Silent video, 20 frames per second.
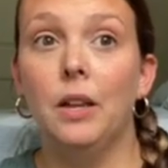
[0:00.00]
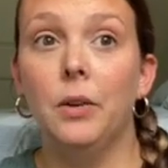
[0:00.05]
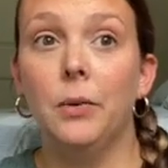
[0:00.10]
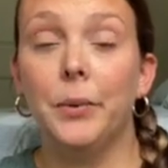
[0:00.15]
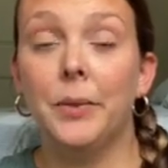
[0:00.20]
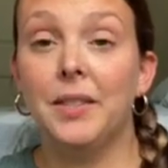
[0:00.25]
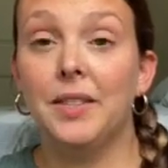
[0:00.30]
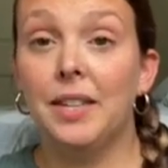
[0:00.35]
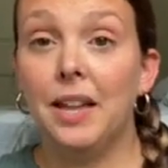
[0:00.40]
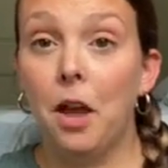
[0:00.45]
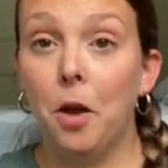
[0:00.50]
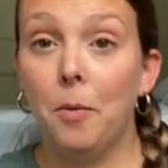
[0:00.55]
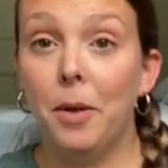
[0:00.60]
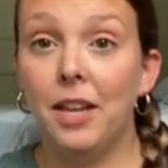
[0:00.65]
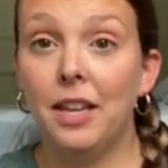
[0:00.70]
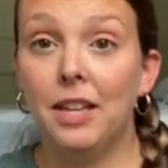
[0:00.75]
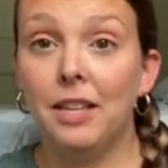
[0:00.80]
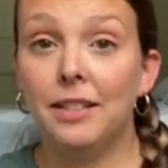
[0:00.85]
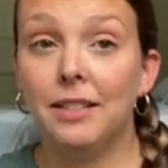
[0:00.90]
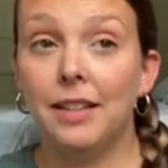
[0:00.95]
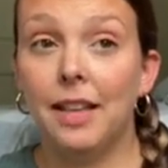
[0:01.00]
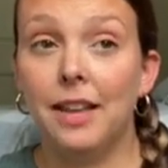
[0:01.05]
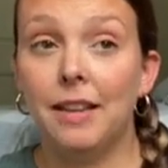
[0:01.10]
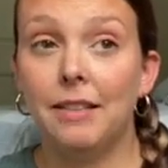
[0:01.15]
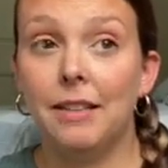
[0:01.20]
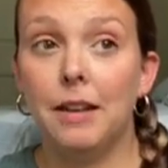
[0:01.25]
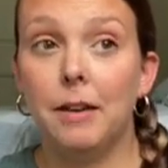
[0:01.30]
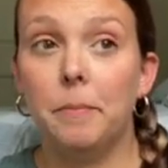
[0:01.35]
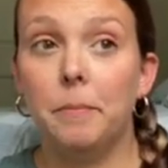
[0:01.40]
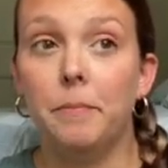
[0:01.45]
We'll see how my kids like
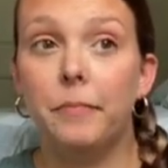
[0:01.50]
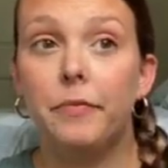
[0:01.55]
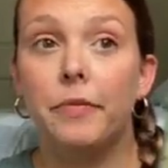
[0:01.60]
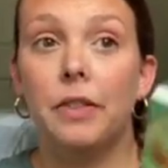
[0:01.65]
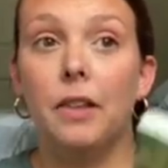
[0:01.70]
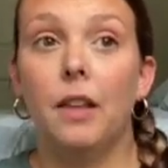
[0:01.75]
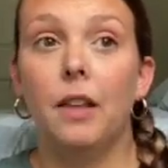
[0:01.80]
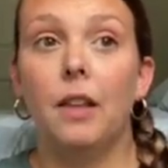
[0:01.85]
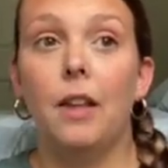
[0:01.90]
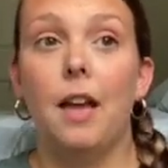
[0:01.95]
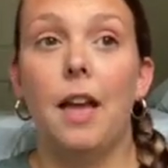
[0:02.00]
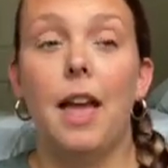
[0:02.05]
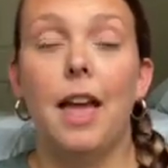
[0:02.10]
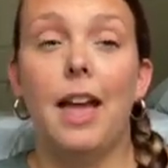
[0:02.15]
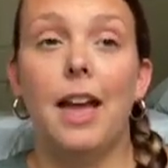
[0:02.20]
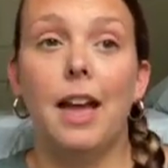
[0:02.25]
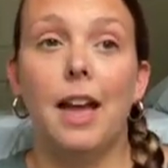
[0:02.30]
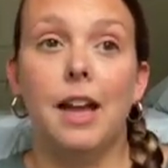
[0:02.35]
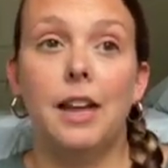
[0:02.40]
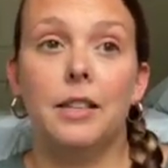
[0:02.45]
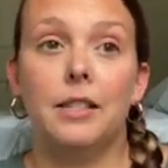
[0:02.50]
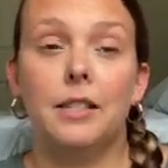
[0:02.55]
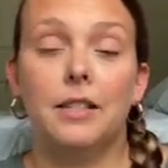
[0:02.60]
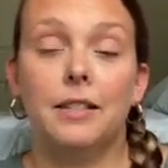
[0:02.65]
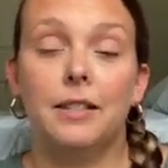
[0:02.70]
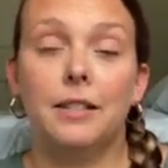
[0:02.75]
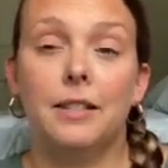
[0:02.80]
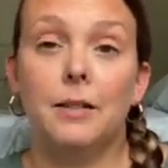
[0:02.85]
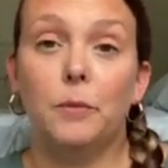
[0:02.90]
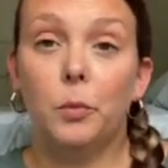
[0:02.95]
them, and
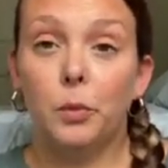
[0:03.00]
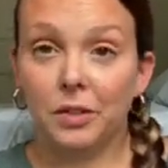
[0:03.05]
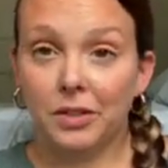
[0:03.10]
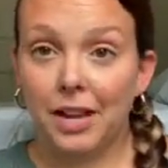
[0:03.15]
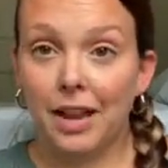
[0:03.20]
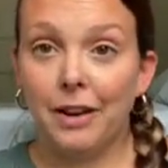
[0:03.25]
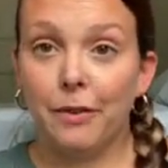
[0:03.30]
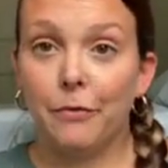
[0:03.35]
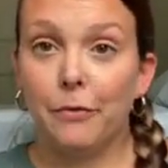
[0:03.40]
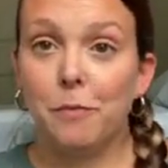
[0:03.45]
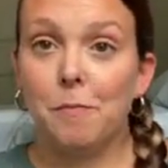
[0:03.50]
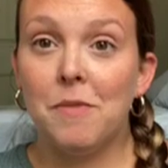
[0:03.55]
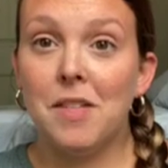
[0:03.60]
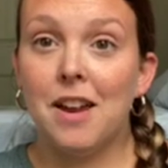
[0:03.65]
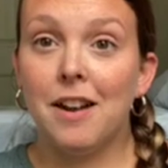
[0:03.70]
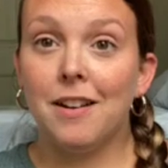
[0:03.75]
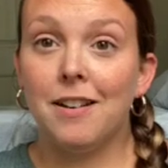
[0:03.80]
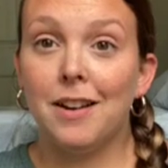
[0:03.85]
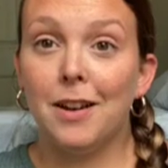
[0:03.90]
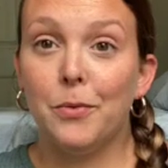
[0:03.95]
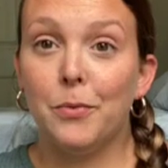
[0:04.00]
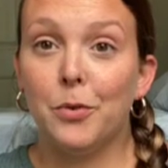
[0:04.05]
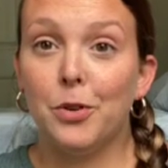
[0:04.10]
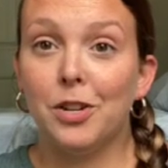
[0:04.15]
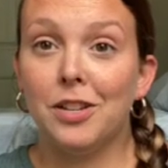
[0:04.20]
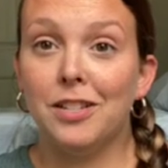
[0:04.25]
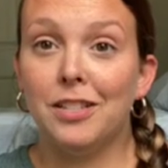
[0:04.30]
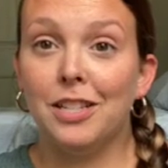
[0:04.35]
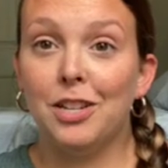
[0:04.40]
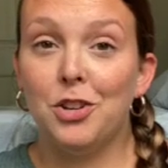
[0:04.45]
we'll take it from there, and we'll
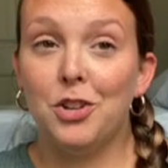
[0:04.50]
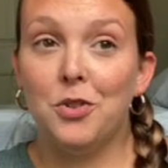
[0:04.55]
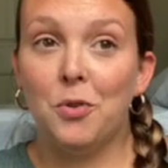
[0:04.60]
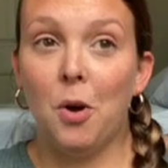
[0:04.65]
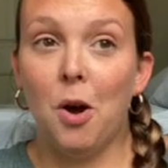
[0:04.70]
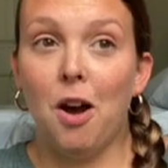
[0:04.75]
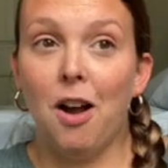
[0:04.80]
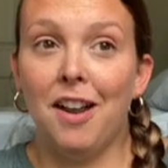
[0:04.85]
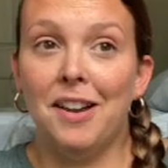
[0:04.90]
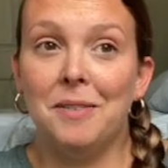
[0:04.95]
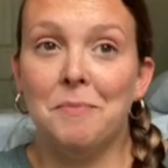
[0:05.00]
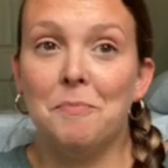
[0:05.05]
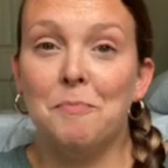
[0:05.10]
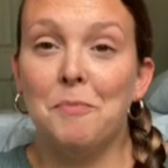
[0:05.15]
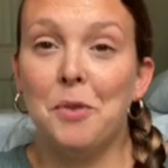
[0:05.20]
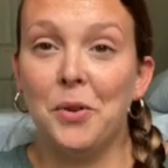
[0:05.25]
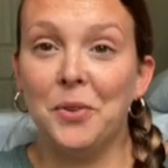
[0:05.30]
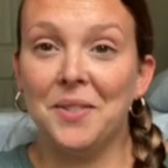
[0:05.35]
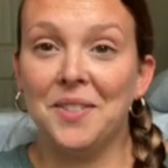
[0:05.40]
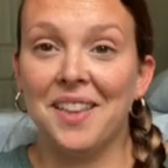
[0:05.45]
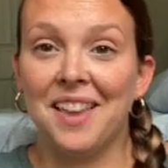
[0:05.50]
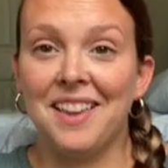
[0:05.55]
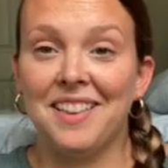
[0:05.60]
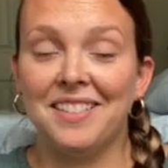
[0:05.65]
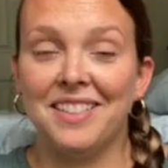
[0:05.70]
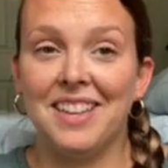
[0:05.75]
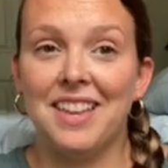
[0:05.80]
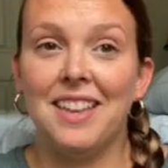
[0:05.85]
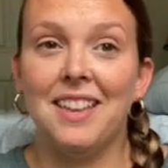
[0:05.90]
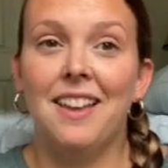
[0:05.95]
continue on most
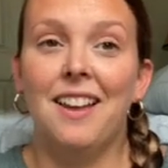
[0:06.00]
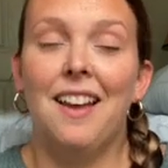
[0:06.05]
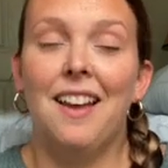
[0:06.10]
likely.